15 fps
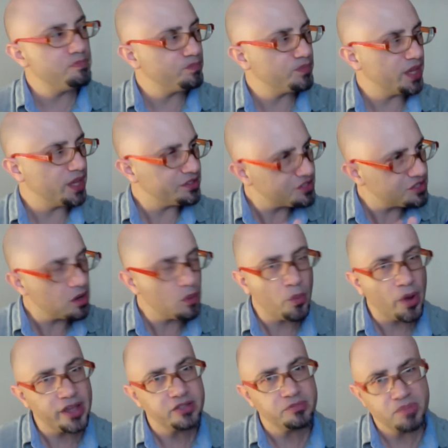in some
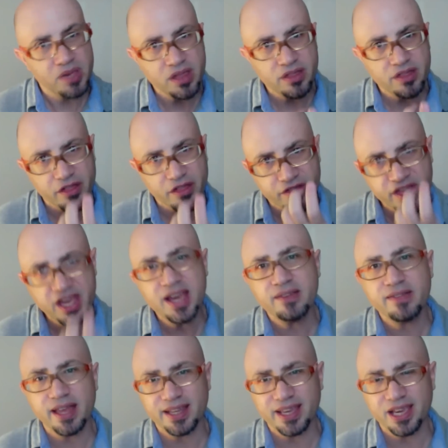ways, be the thing
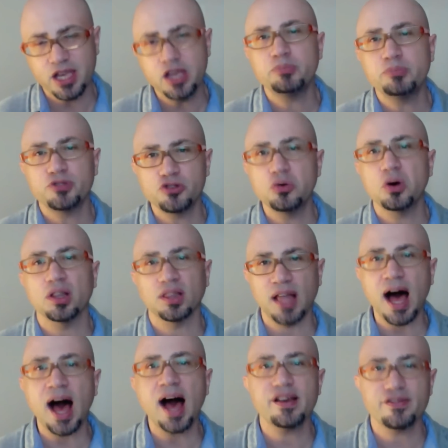that keeps you
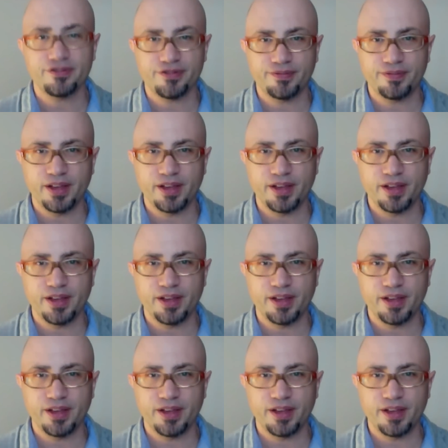alive.